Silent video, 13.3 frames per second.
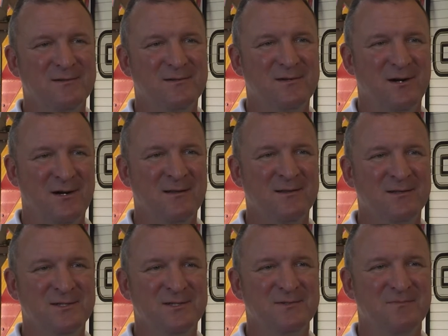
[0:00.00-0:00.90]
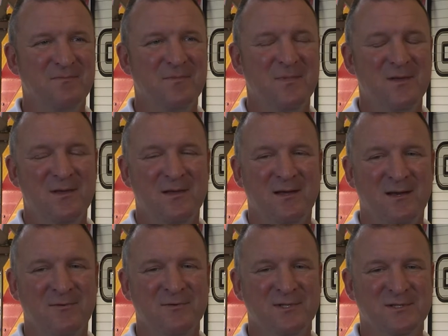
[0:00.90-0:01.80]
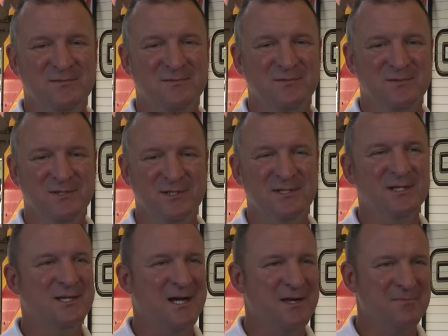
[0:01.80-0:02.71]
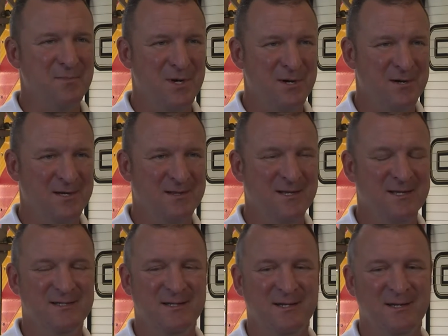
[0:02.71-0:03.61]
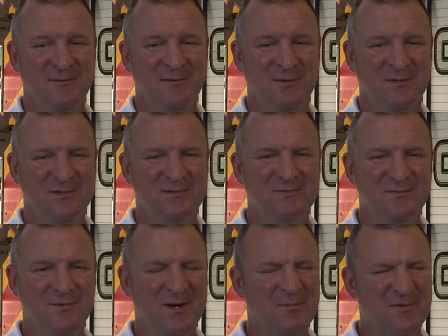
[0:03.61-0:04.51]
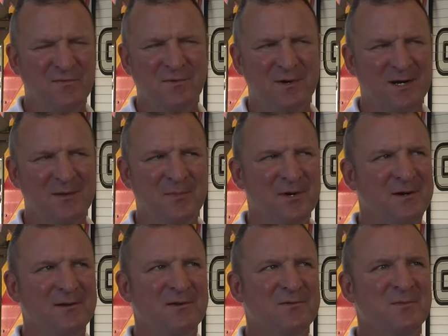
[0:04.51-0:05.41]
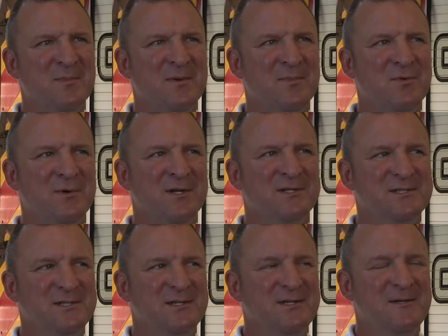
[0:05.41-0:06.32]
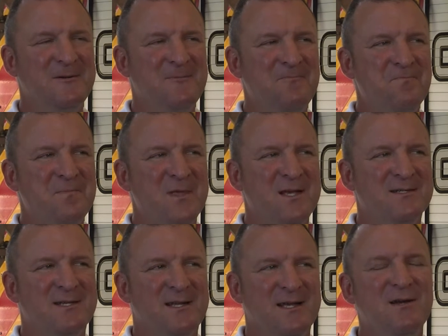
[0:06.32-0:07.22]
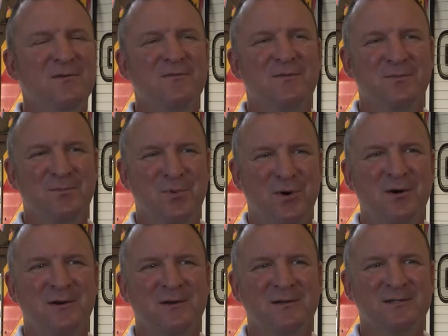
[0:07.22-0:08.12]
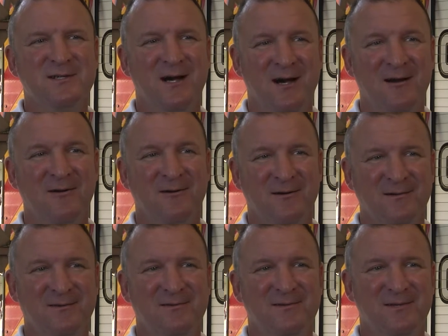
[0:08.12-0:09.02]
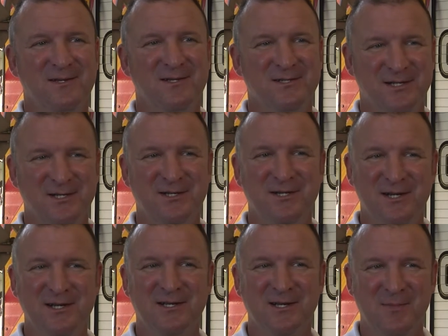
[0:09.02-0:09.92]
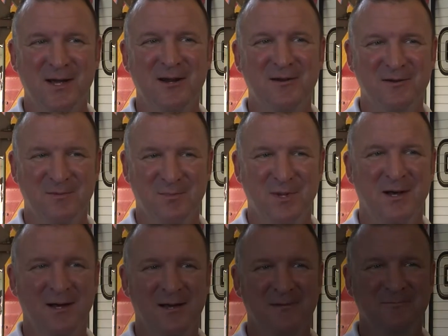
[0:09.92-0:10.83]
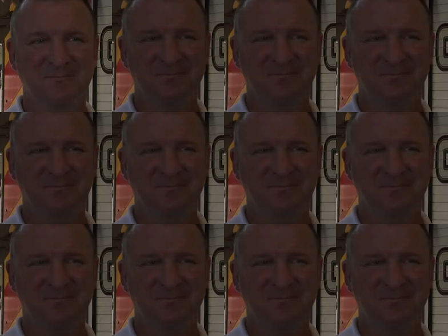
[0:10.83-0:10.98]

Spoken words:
college, and I just had gotten married at that time, or right before I got married, don't remember which. He said, "Hey, Overland Park is hiring." He said, "You need to come out here and apply."